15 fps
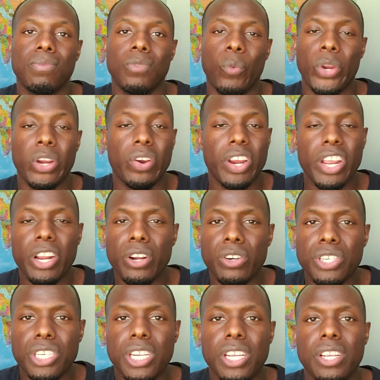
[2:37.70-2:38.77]
where your
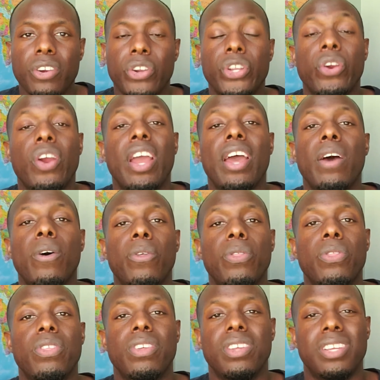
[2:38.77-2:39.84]
energy or your
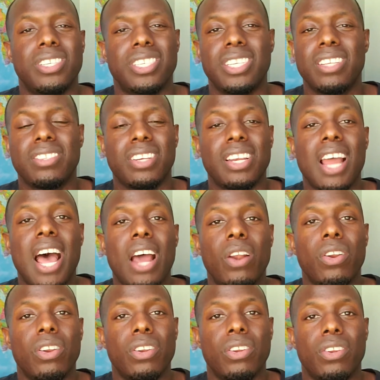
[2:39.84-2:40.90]
health is just
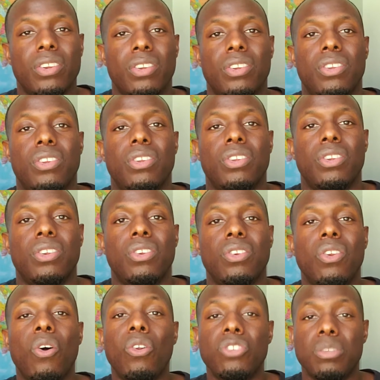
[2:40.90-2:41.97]
not
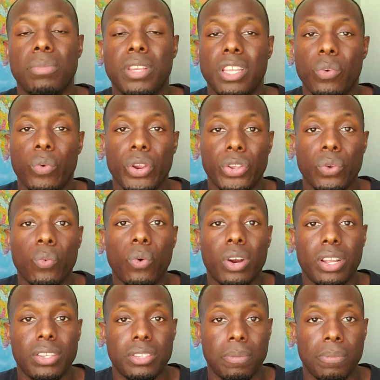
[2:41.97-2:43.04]
ultimately where you
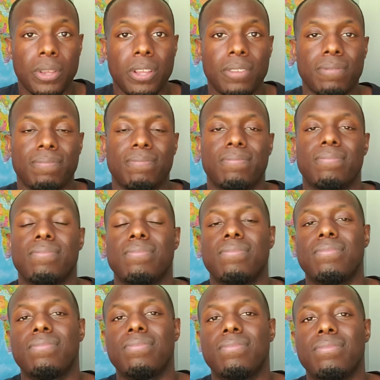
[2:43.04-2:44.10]
want it to be.
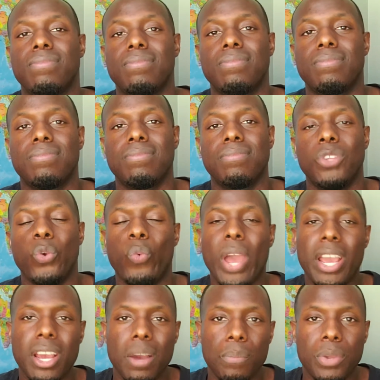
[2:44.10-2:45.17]
You
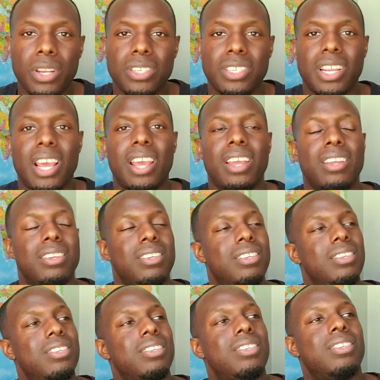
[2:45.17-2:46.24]
wake up each day,
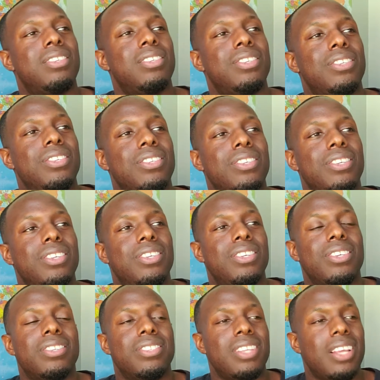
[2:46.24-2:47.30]

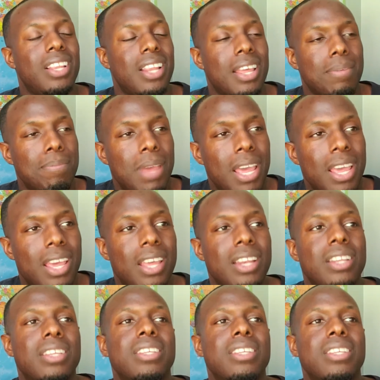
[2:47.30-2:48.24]
you're saying like, man,